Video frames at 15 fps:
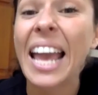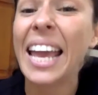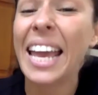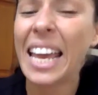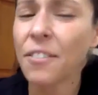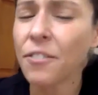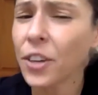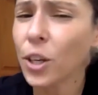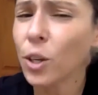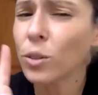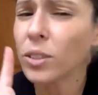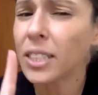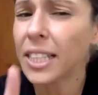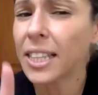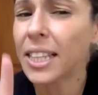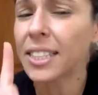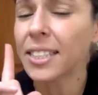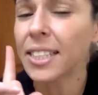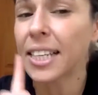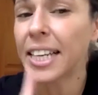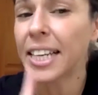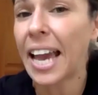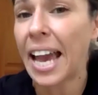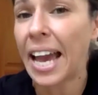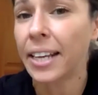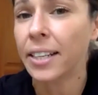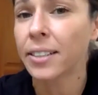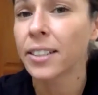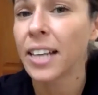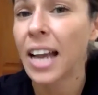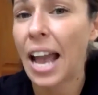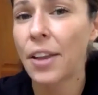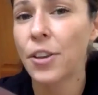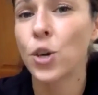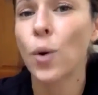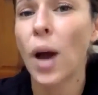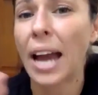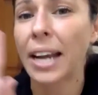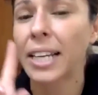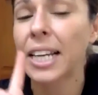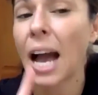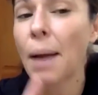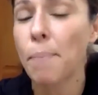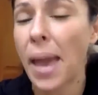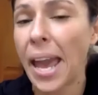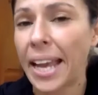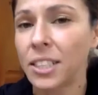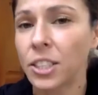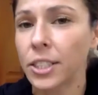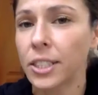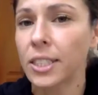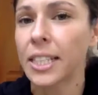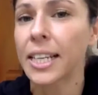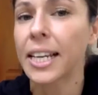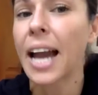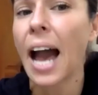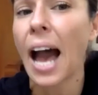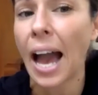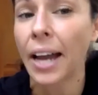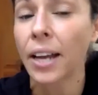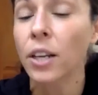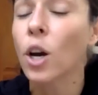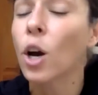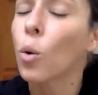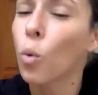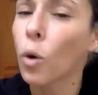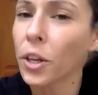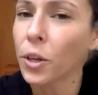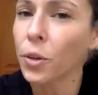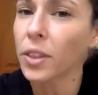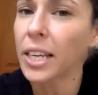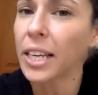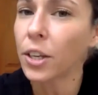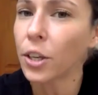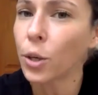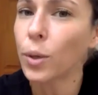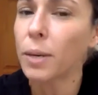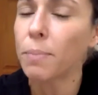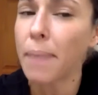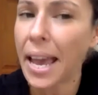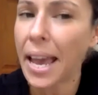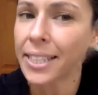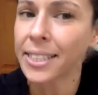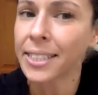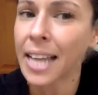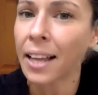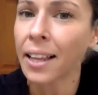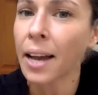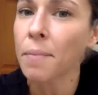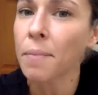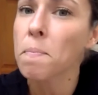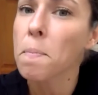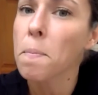If you did this again and you had pages to cut, what do you think you would make, Stella?